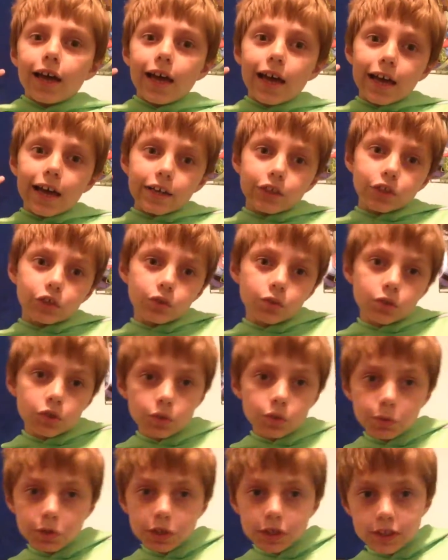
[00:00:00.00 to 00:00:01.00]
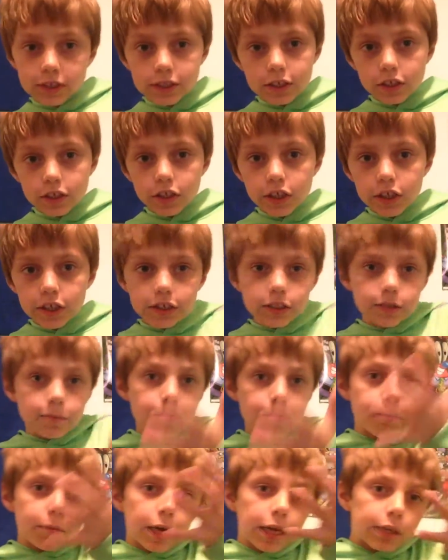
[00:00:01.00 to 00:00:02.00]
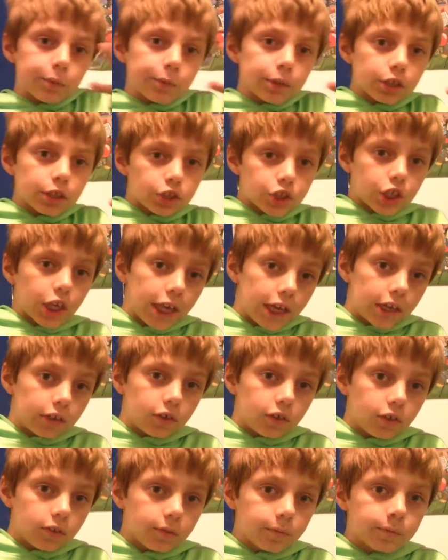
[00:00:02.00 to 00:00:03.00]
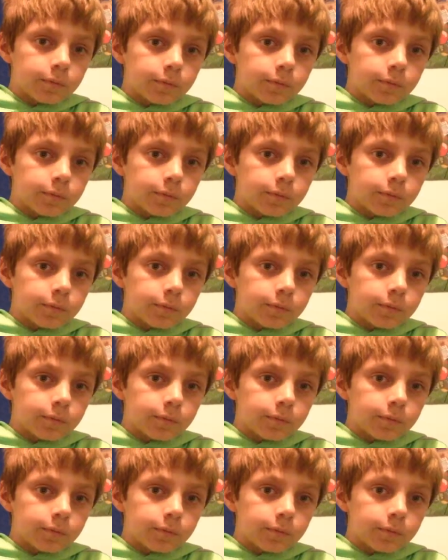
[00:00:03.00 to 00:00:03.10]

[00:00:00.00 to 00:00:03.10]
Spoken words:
a new sort of series, maybe a channel.